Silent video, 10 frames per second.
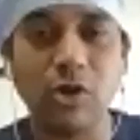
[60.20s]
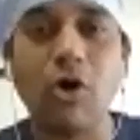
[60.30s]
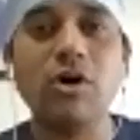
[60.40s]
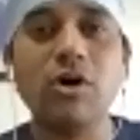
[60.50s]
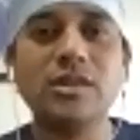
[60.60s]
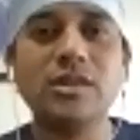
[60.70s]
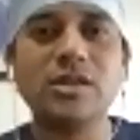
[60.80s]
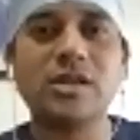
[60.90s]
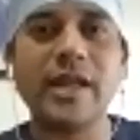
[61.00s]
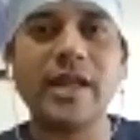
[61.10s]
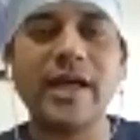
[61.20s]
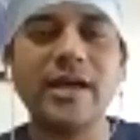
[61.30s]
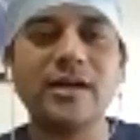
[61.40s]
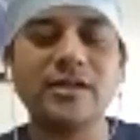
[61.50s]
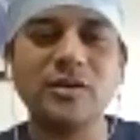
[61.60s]
track, and
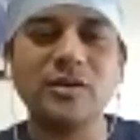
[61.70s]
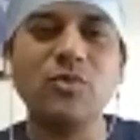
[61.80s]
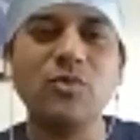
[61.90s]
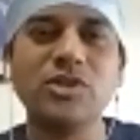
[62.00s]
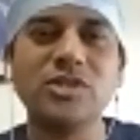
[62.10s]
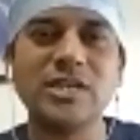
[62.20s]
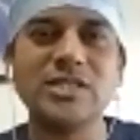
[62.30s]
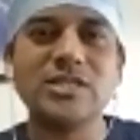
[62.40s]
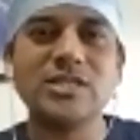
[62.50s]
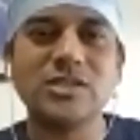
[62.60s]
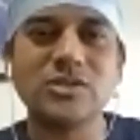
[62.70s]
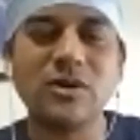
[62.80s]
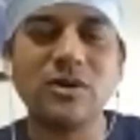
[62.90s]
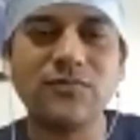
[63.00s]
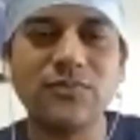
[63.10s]
the longer the track, the more the
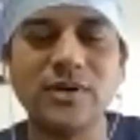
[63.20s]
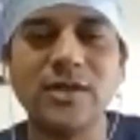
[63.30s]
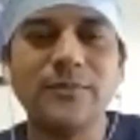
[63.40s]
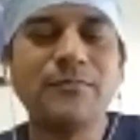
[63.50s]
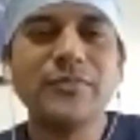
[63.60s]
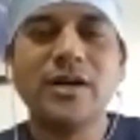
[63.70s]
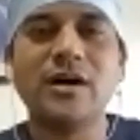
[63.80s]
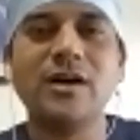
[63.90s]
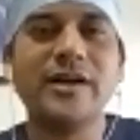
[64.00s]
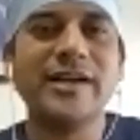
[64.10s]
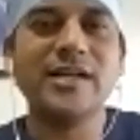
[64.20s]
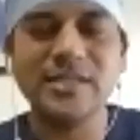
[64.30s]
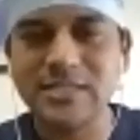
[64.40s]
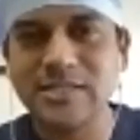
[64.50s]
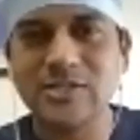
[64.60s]
chances of getting
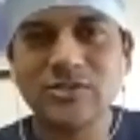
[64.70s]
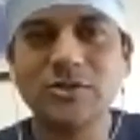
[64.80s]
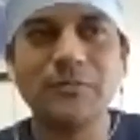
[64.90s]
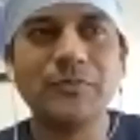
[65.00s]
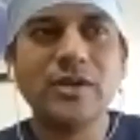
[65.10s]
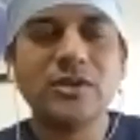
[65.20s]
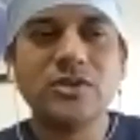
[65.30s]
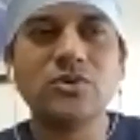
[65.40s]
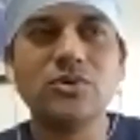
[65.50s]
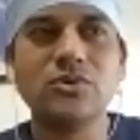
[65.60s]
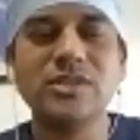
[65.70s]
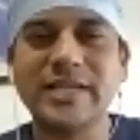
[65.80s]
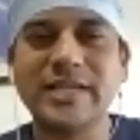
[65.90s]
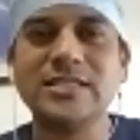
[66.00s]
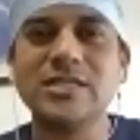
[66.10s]
diseases. So these
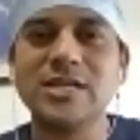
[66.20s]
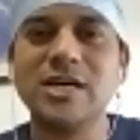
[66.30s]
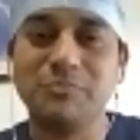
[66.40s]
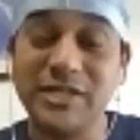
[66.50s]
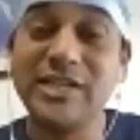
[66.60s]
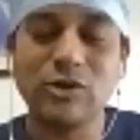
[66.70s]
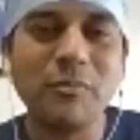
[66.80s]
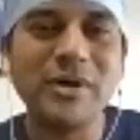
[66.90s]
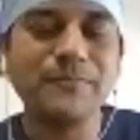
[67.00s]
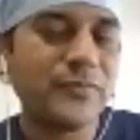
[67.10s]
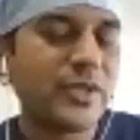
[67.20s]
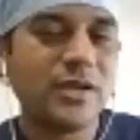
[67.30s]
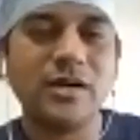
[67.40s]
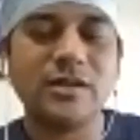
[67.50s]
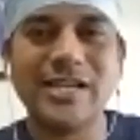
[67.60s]
cancers are pretty common.
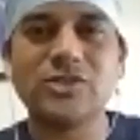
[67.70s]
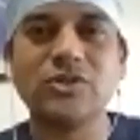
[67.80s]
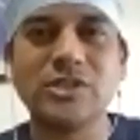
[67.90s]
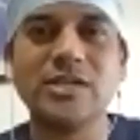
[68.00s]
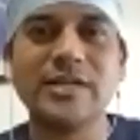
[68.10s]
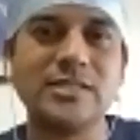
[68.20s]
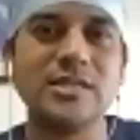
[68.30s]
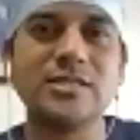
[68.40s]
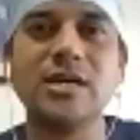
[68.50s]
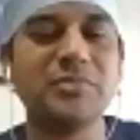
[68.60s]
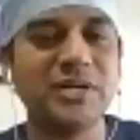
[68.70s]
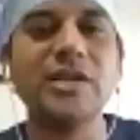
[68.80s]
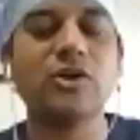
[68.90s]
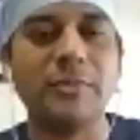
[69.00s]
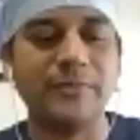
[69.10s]
The gastrointestinal cancers are pretty
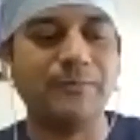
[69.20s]
common.